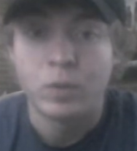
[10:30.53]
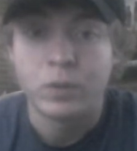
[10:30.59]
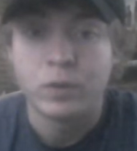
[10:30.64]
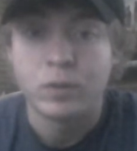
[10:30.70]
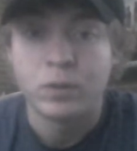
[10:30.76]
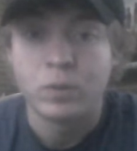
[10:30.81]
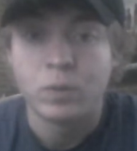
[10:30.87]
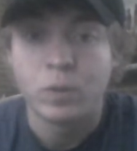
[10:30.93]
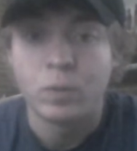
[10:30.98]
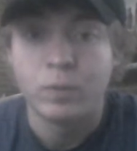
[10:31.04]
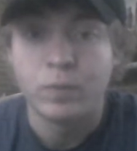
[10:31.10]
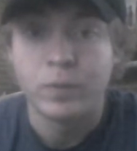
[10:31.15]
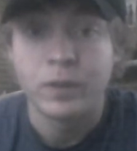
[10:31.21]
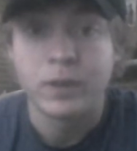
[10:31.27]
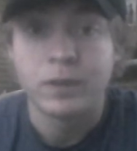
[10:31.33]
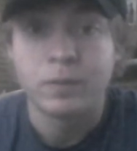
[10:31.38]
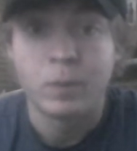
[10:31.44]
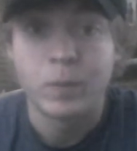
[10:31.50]
to hopefully
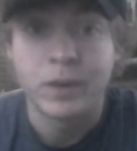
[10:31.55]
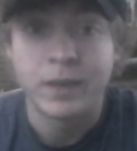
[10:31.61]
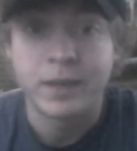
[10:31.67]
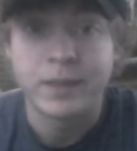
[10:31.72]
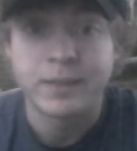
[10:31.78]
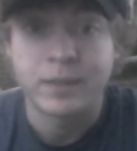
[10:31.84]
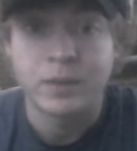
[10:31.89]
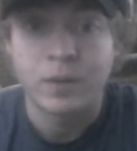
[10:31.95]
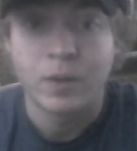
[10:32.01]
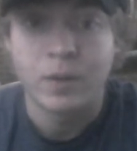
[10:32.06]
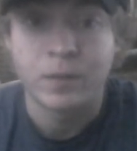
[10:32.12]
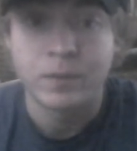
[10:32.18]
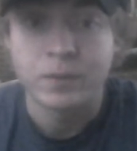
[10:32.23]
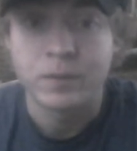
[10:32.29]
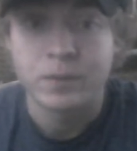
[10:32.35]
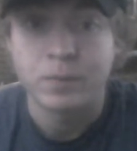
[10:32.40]
a win against the Cardinals,